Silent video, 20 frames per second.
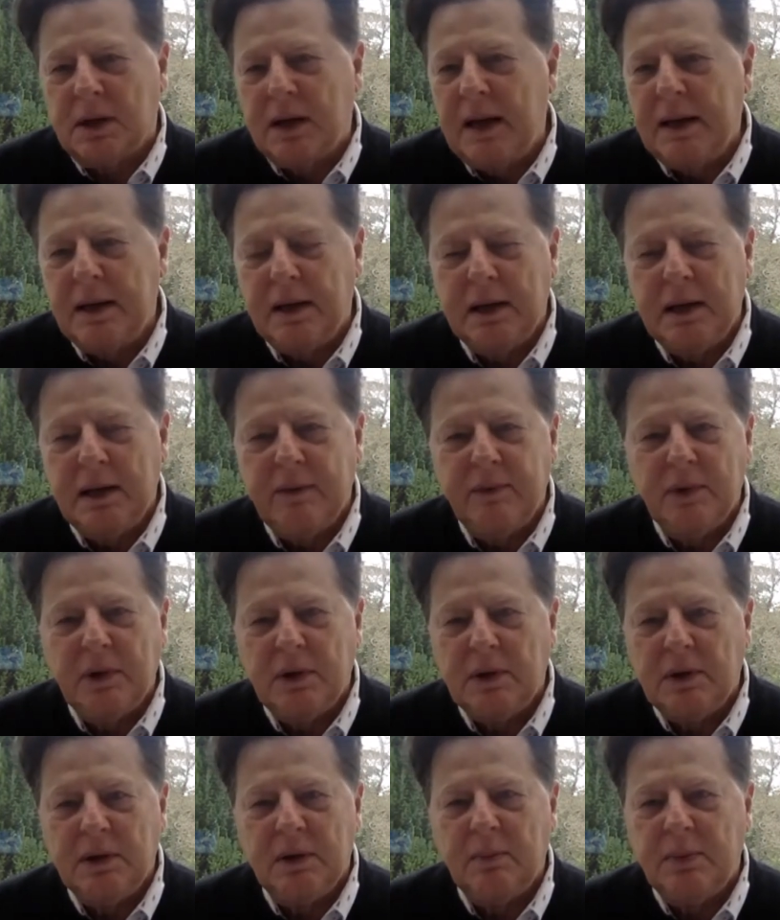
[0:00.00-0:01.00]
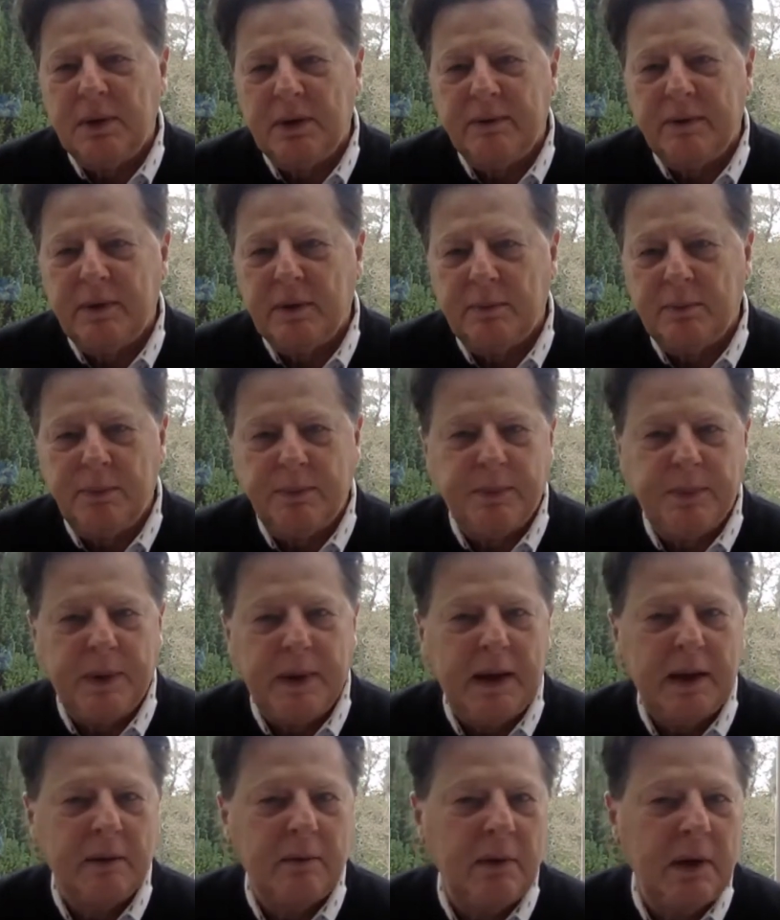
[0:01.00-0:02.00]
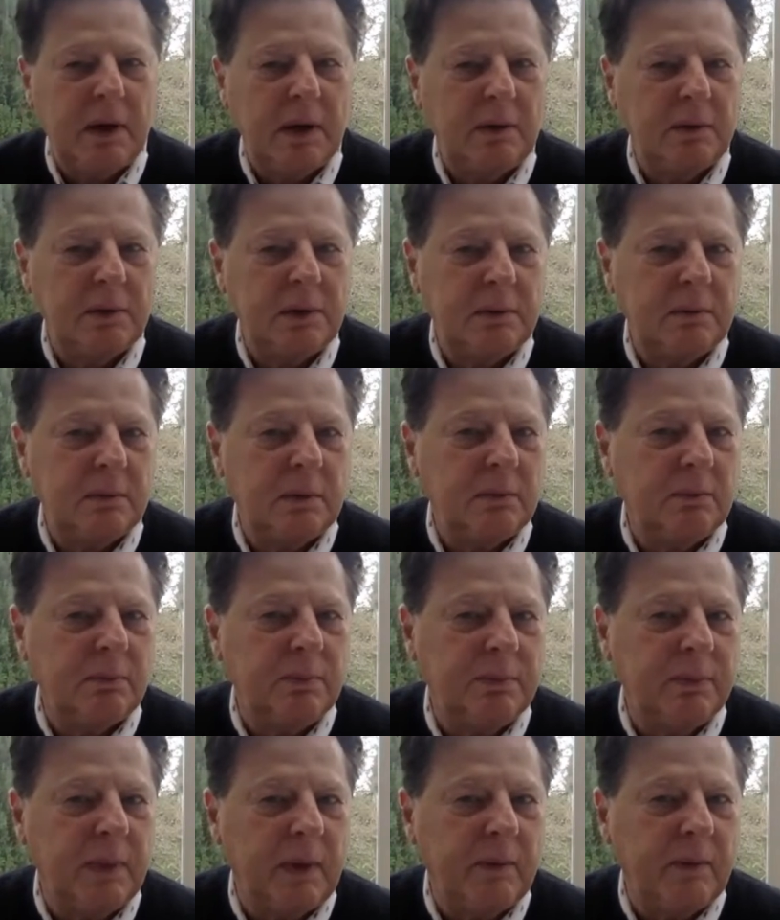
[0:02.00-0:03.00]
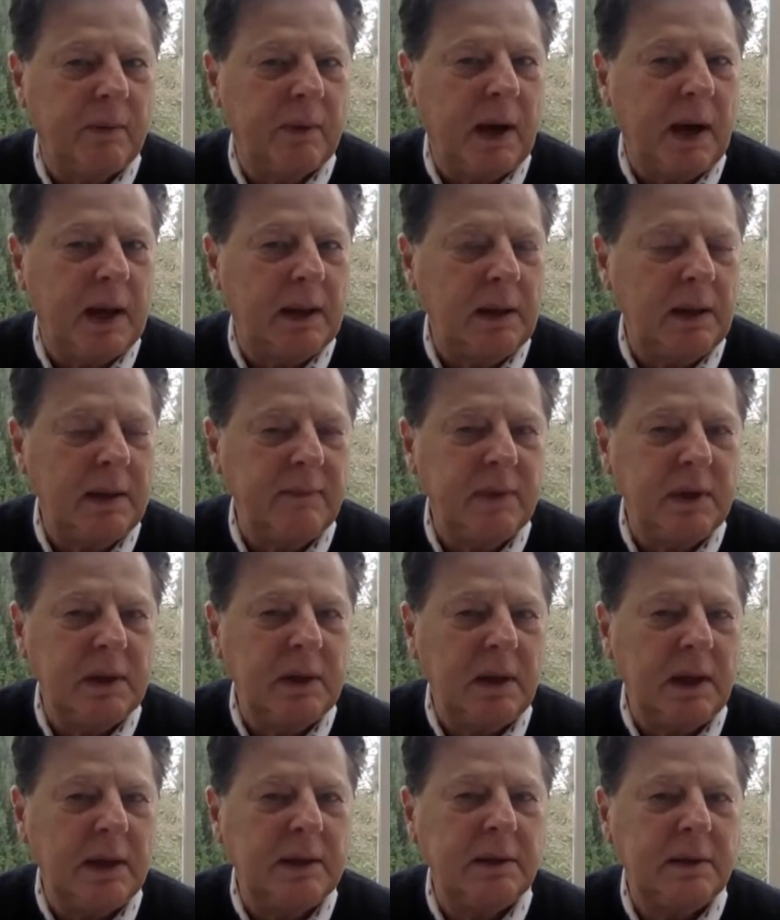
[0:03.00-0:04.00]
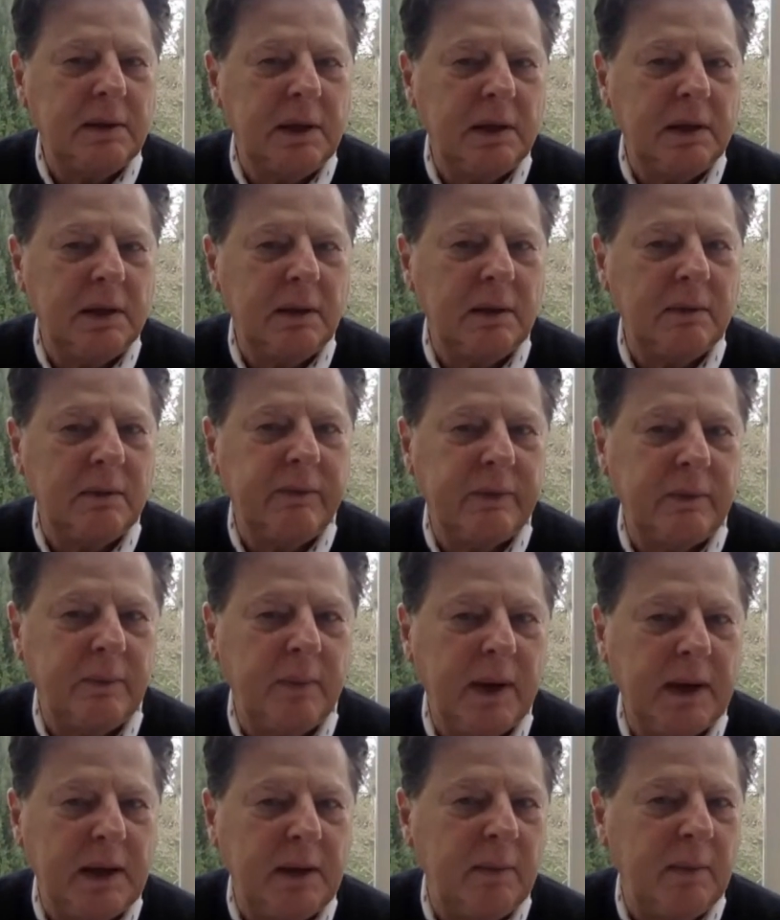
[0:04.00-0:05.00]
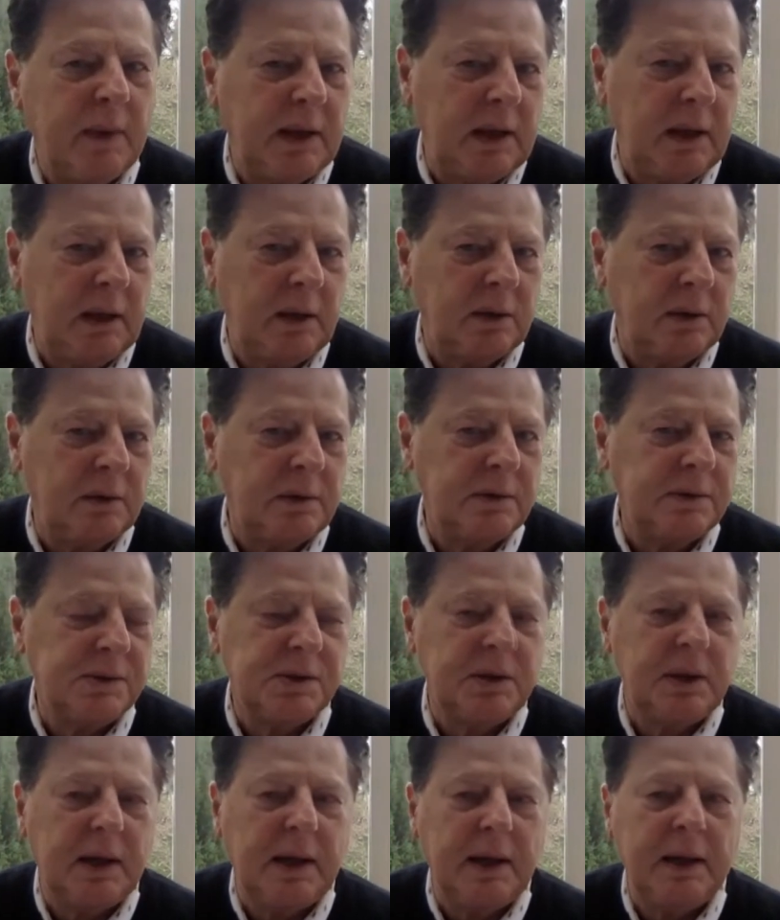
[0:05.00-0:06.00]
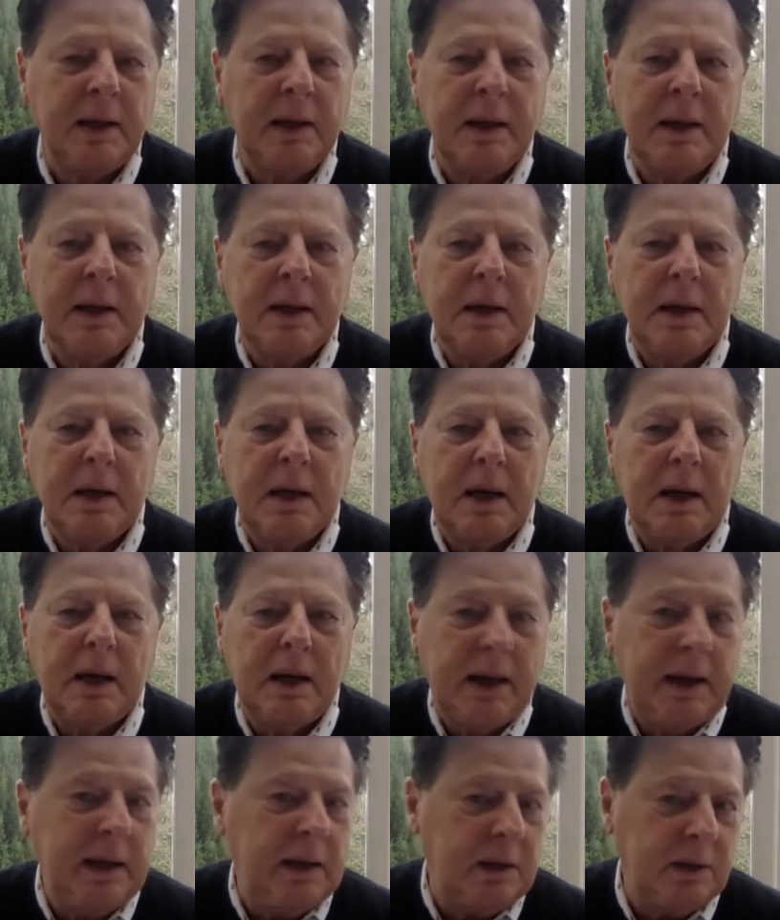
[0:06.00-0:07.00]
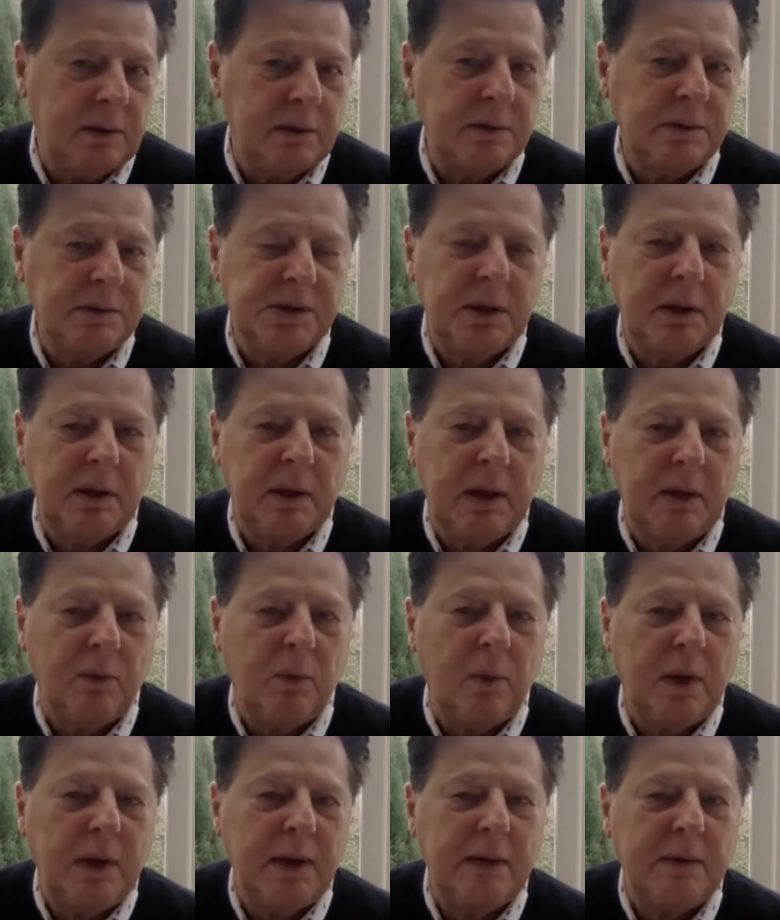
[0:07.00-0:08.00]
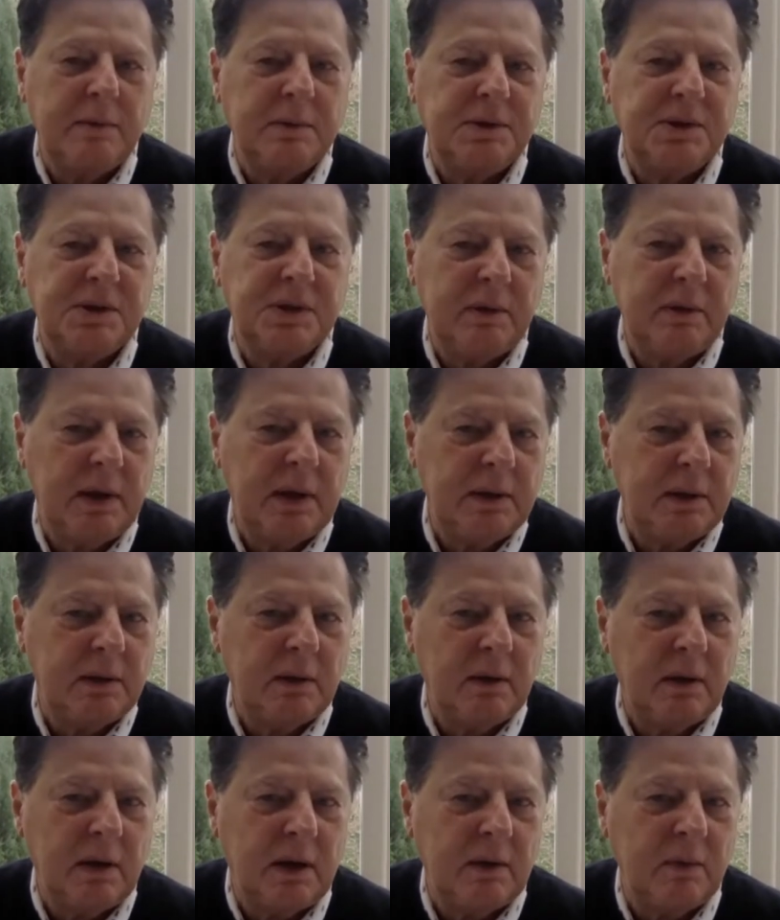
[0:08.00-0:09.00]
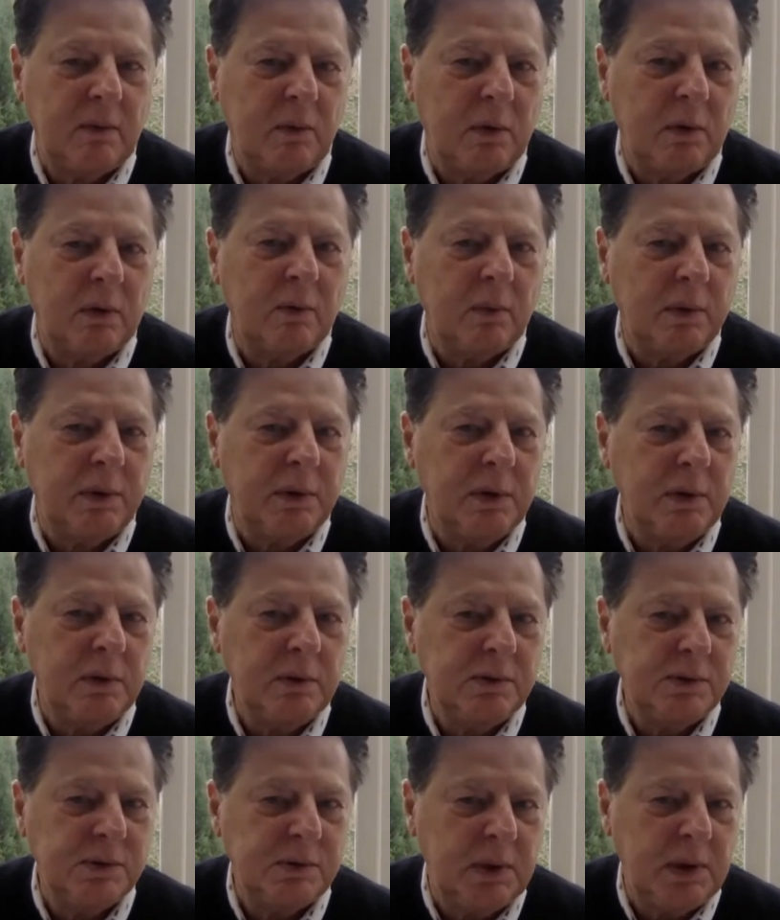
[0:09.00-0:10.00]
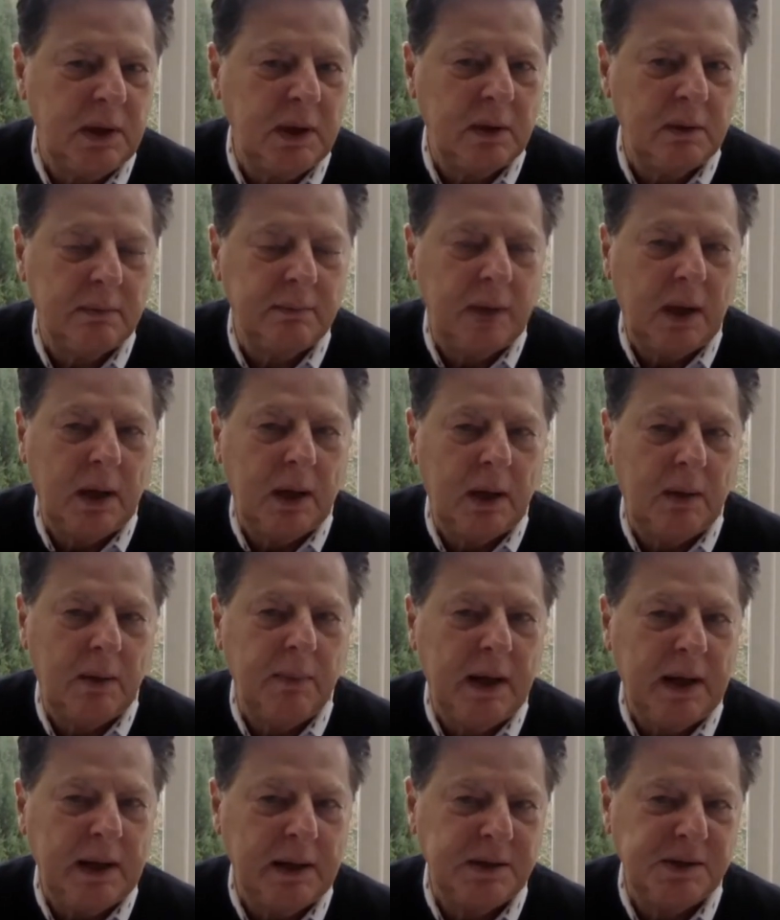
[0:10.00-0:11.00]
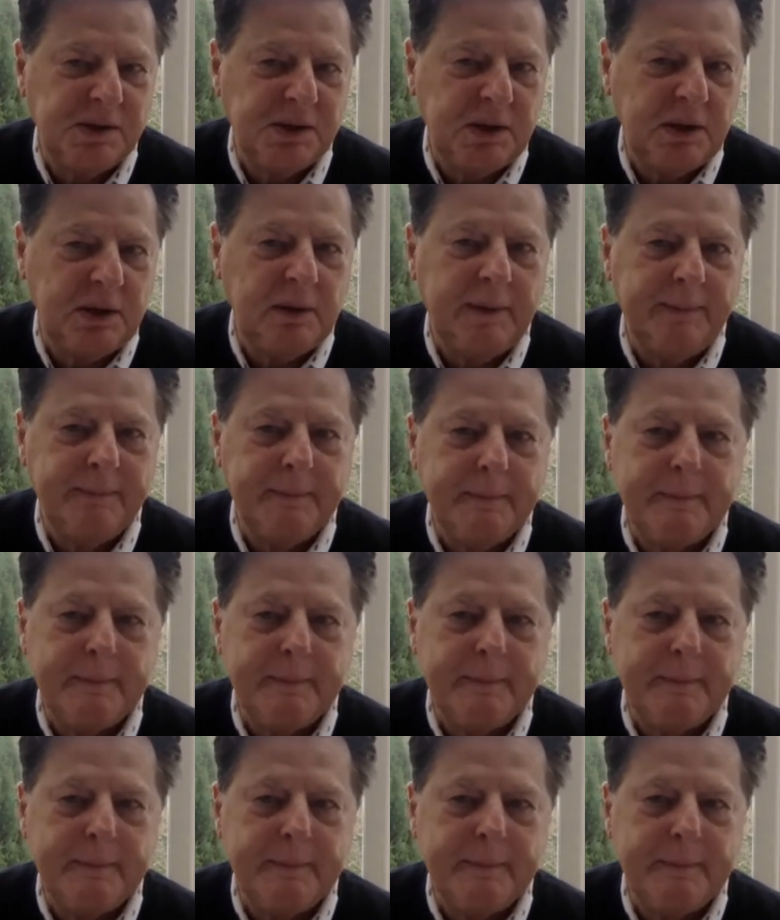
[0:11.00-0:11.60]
kind of give you a little bit of a background, I lived in London, England for many, many years, and 8 years. And while I was there, I did a lot of work with Newsweek magazine.